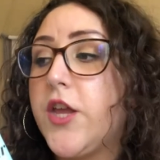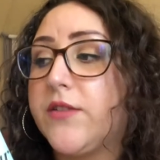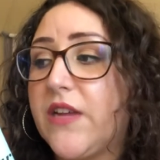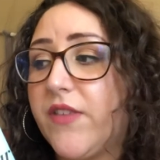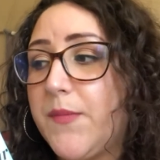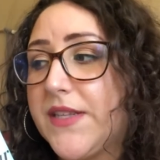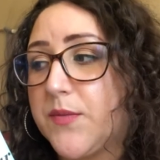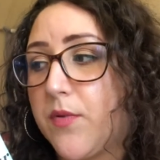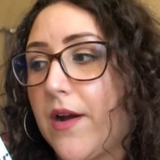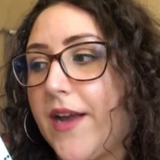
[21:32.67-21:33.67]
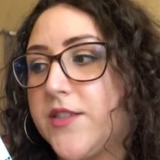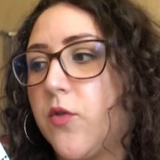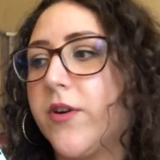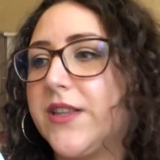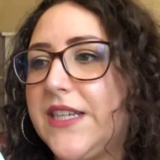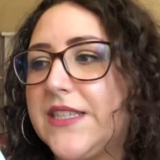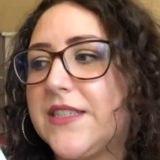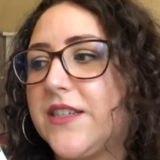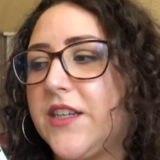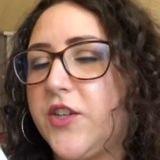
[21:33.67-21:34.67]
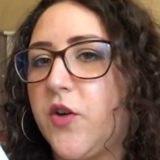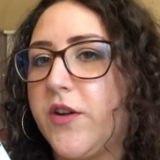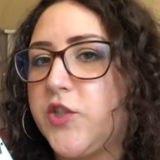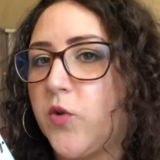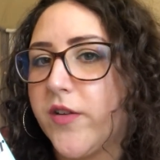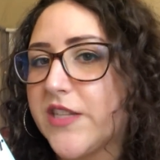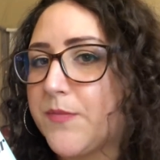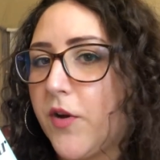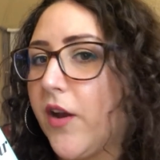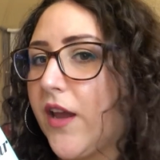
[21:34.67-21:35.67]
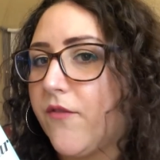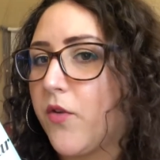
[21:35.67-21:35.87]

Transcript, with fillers: you'll definitely be surprised or at least you know enjoy this book